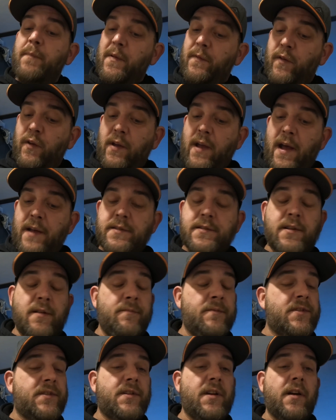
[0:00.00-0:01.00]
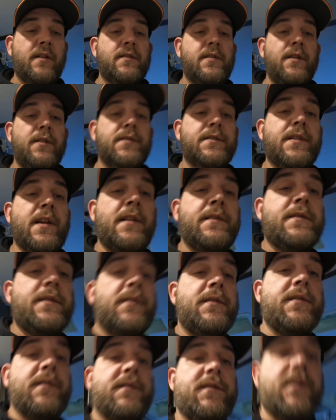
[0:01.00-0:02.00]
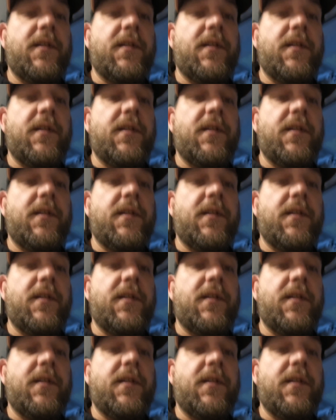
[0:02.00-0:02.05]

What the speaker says: If you got something stuck to your sensors, it's